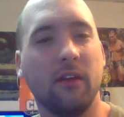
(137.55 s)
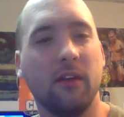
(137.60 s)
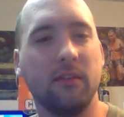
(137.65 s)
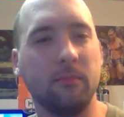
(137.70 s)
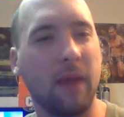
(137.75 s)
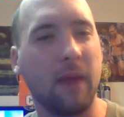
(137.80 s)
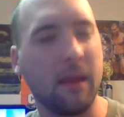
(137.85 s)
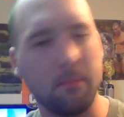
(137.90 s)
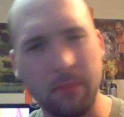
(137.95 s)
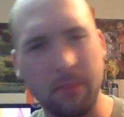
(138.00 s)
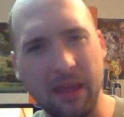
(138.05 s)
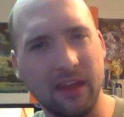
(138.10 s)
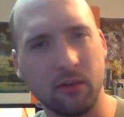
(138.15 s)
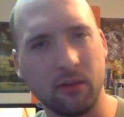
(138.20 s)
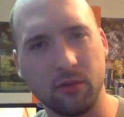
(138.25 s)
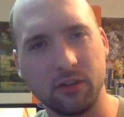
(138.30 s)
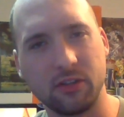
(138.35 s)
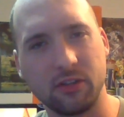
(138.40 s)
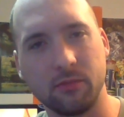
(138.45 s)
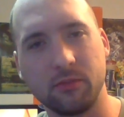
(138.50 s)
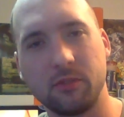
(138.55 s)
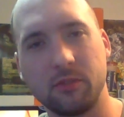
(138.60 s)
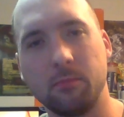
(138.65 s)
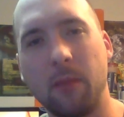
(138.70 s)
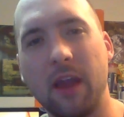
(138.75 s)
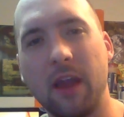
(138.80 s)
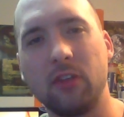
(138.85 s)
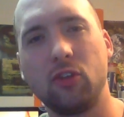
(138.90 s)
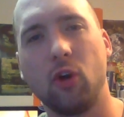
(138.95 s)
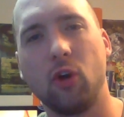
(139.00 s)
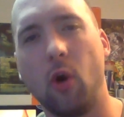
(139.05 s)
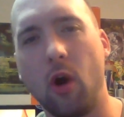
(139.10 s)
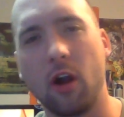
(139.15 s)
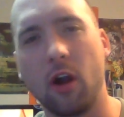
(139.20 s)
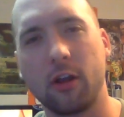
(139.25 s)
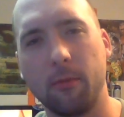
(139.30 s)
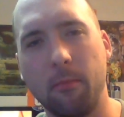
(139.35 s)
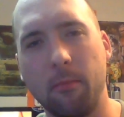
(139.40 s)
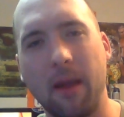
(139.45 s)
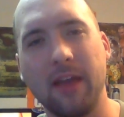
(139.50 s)
My mannerisms, my
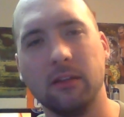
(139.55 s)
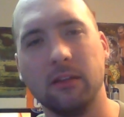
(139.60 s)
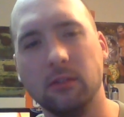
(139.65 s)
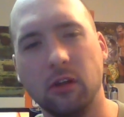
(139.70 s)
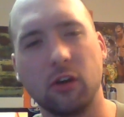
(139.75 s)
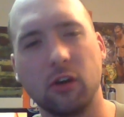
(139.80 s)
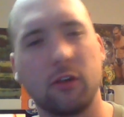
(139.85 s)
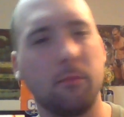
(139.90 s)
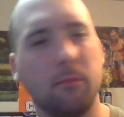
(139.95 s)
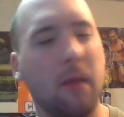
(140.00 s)
talk, my look,